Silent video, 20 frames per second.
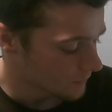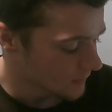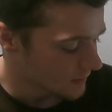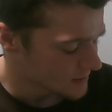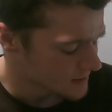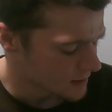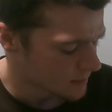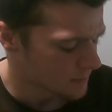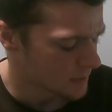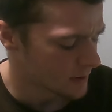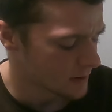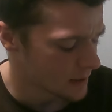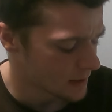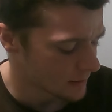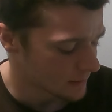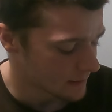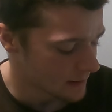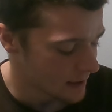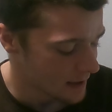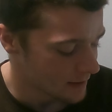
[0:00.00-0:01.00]
Something
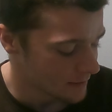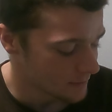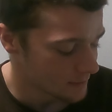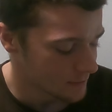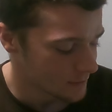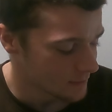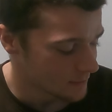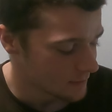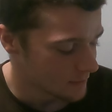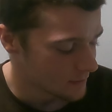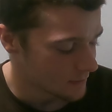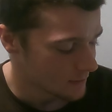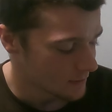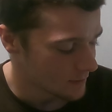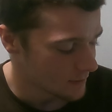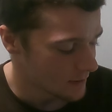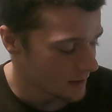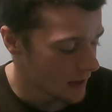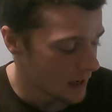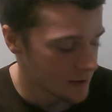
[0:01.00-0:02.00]
like that.
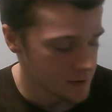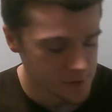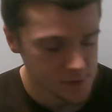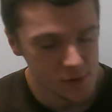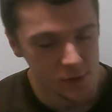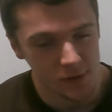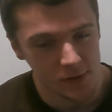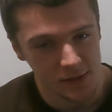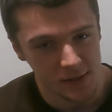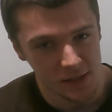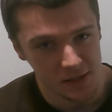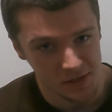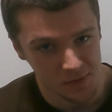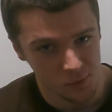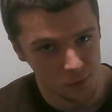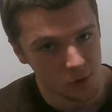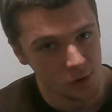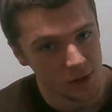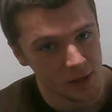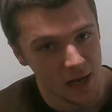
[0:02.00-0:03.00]
And as you can see, it's
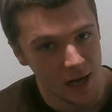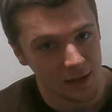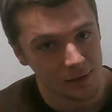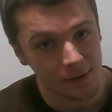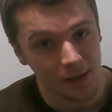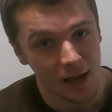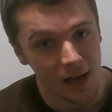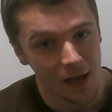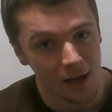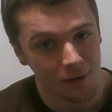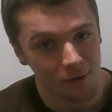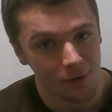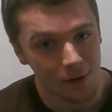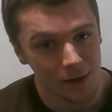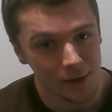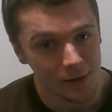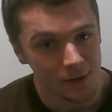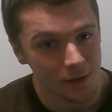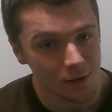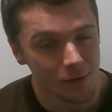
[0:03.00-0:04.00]
really not that
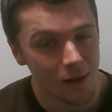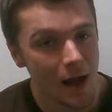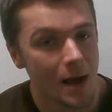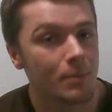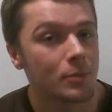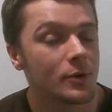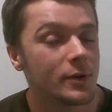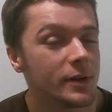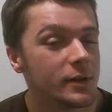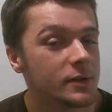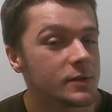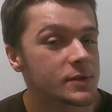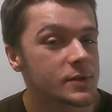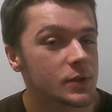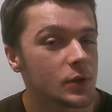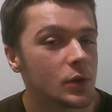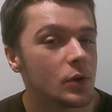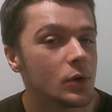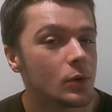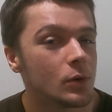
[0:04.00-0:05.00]
like elaborate.
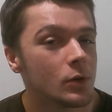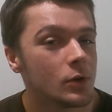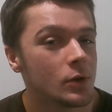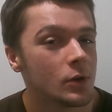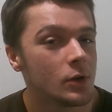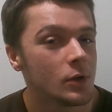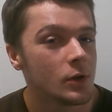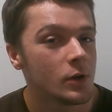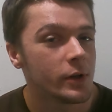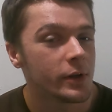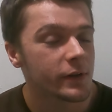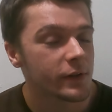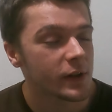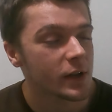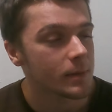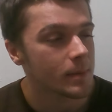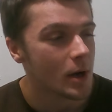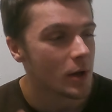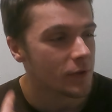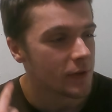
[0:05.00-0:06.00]
So think
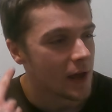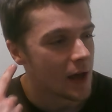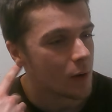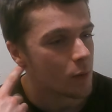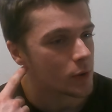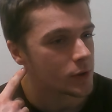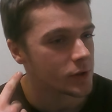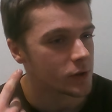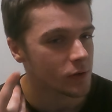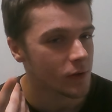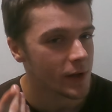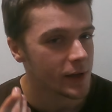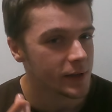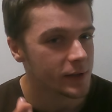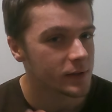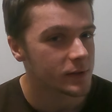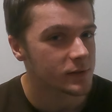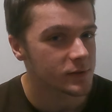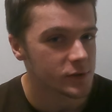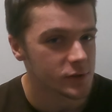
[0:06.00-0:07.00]
about that when you're like
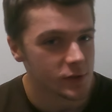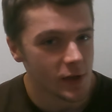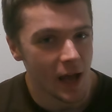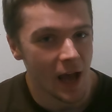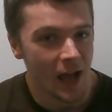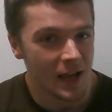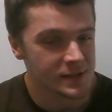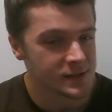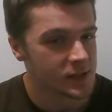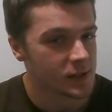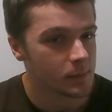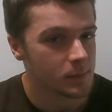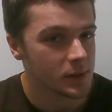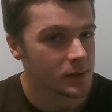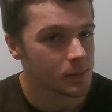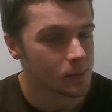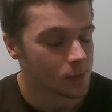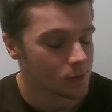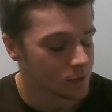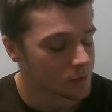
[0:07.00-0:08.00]
asking
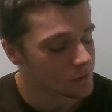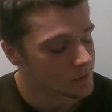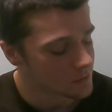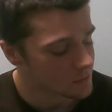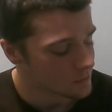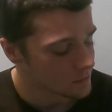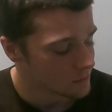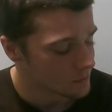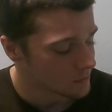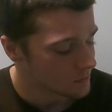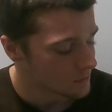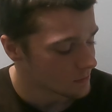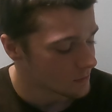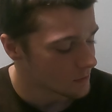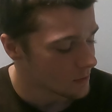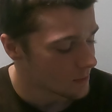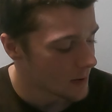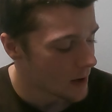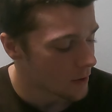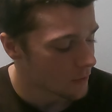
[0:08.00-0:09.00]
people
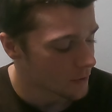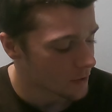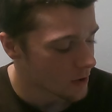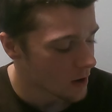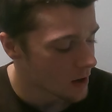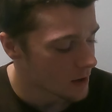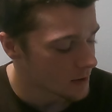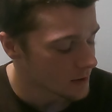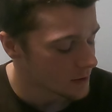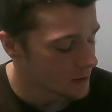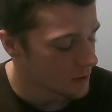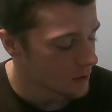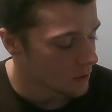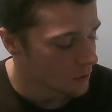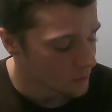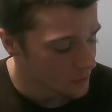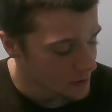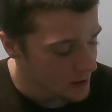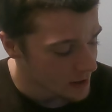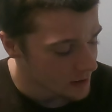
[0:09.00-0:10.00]
about their art. You
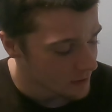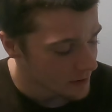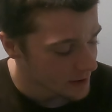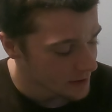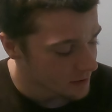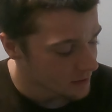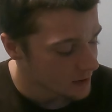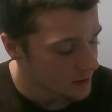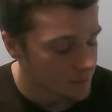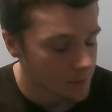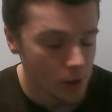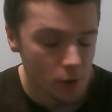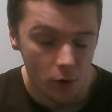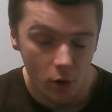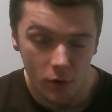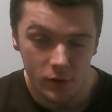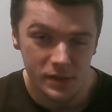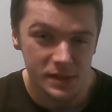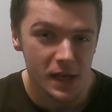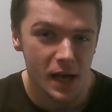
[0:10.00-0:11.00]
gotta like think about
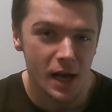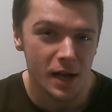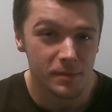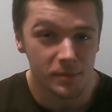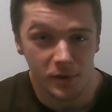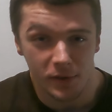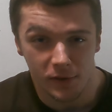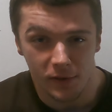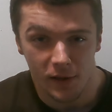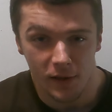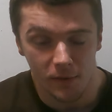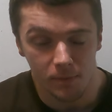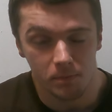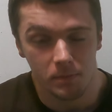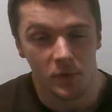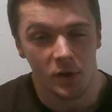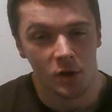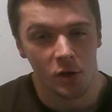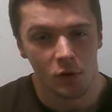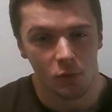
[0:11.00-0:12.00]
all the time that they
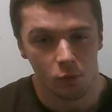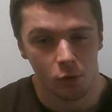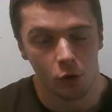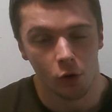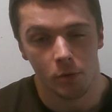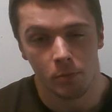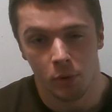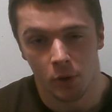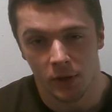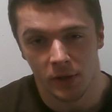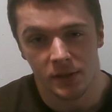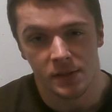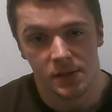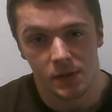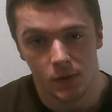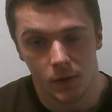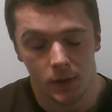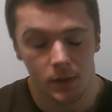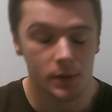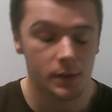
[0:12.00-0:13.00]
really put
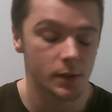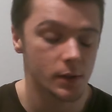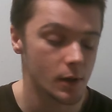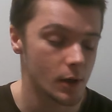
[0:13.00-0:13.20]
into it.